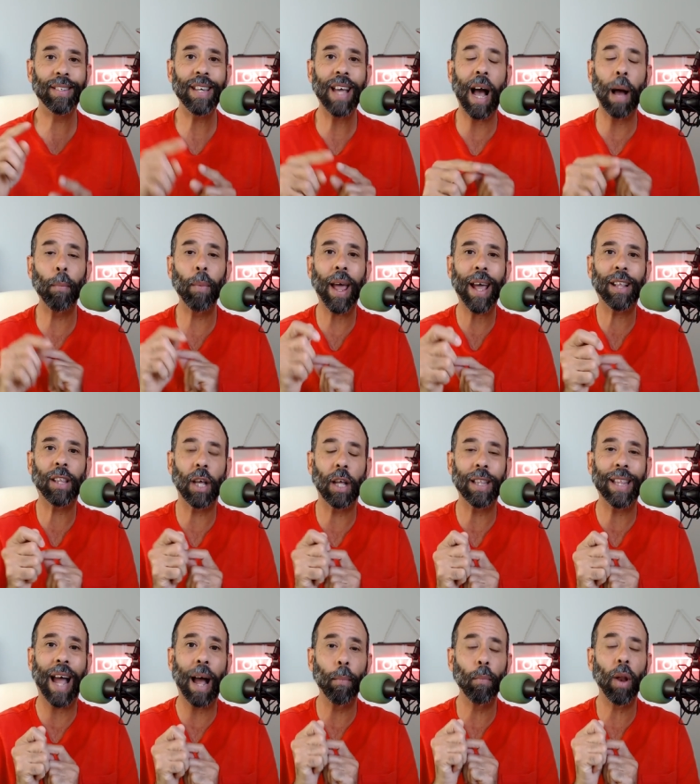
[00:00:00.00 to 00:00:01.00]
See, I'm like
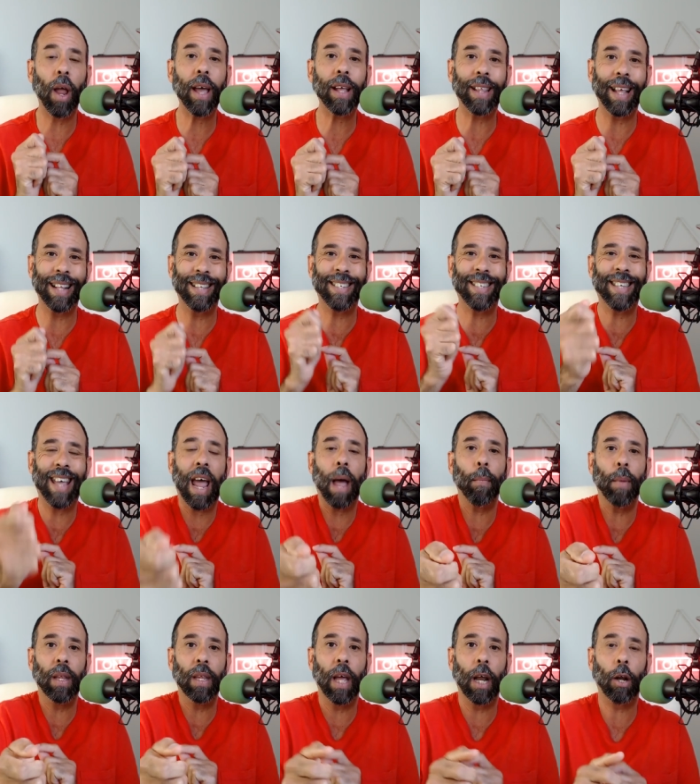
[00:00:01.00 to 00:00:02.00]
that. I'm like that
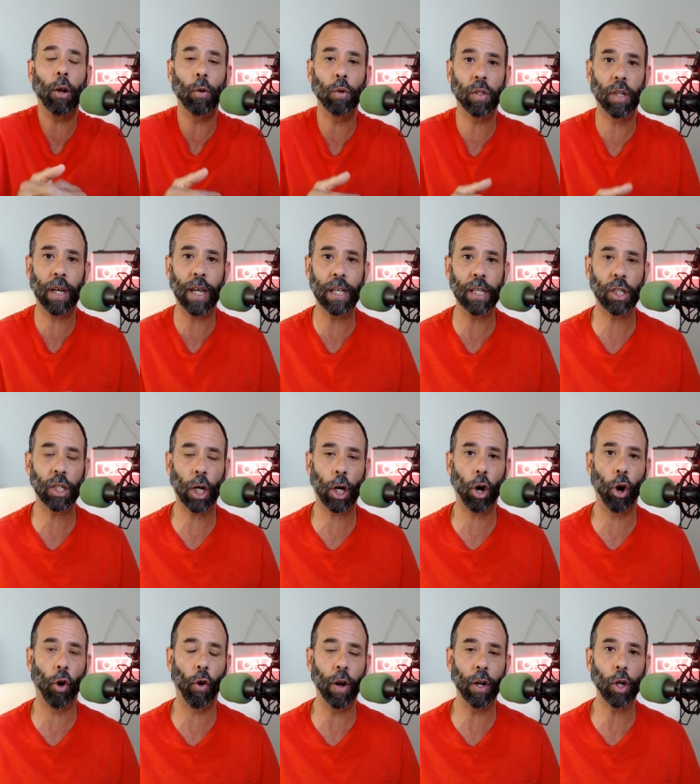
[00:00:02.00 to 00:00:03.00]
salmon that goes against the
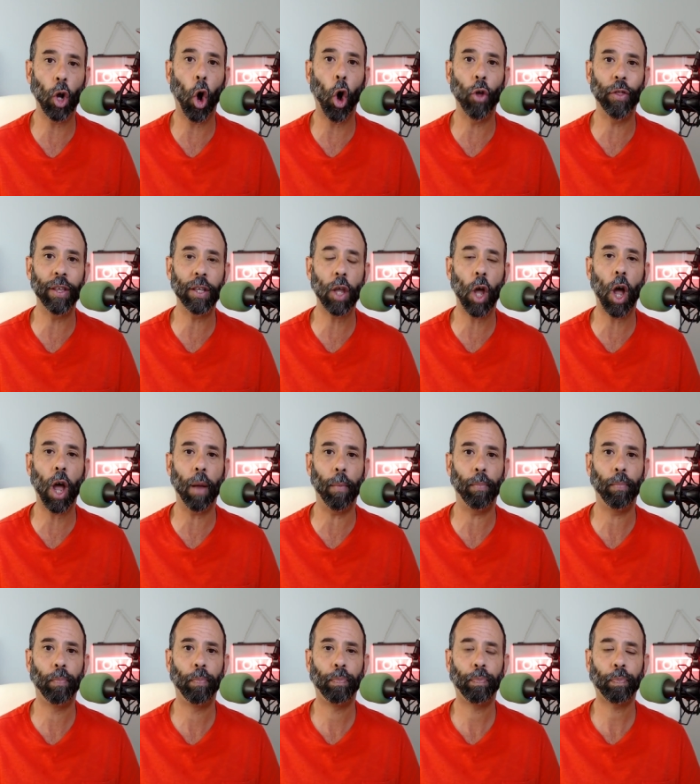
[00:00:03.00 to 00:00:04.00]
current all the
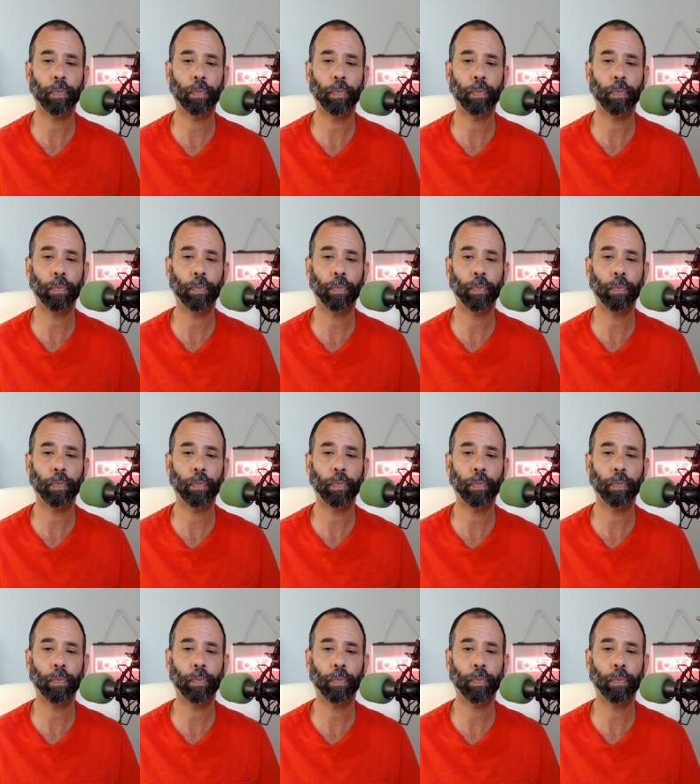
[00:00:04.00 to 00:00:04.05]
time.